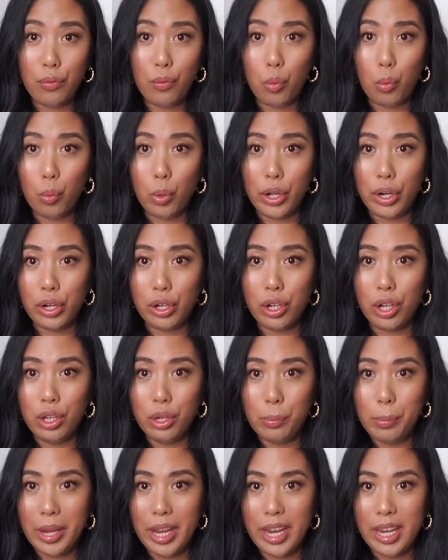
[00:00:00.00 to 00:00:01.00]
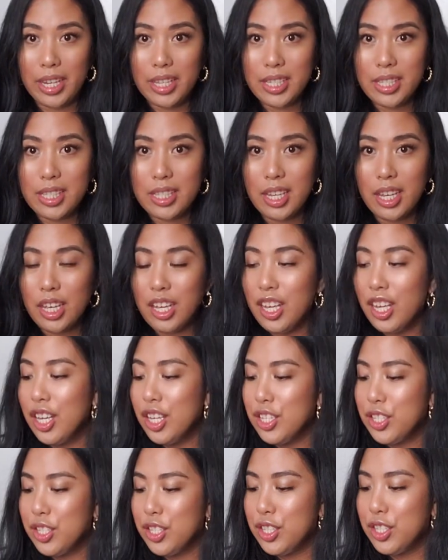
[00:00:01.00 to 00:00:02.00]
watercolor paints.
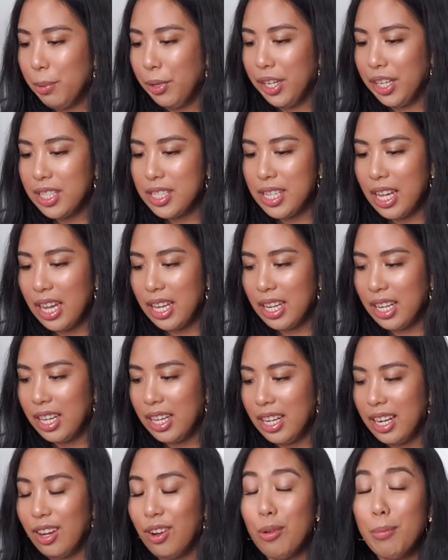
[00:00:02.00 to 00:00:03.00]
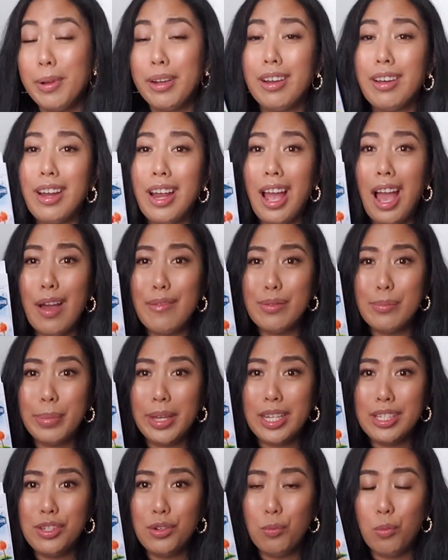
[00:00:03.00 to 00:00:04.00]
Super excited. Oh my god, I haven't
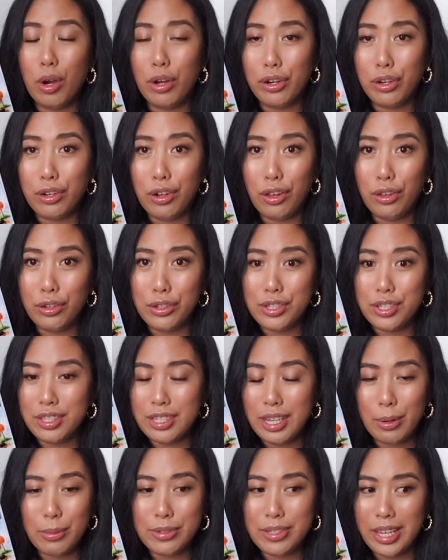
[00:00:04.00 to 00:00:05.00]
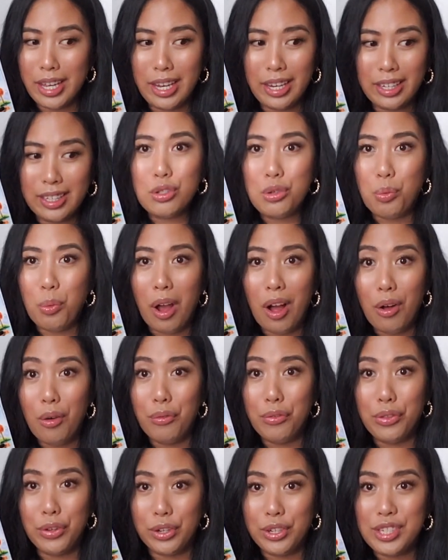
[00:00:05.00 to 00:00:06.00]
painted watercolors since I was like 12,
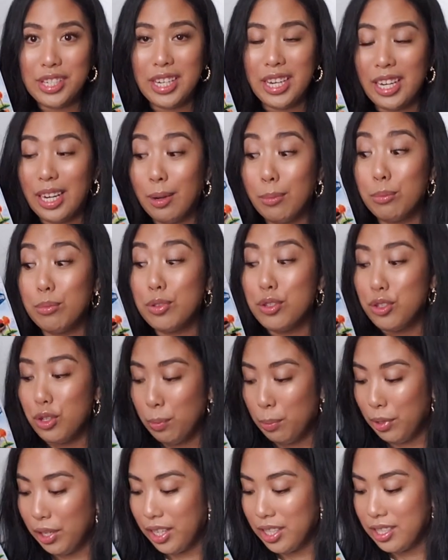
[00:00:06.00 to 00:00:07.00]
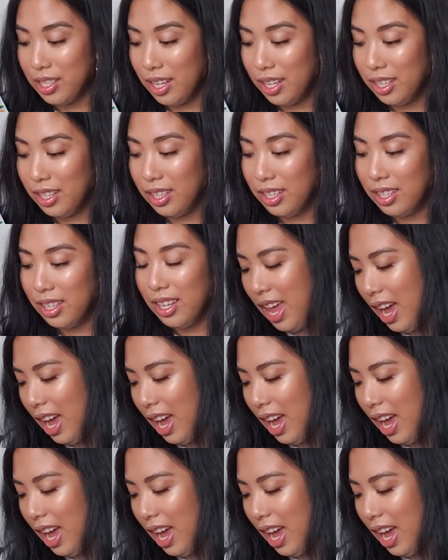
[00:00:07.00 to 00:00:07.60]
13. I'm super excited.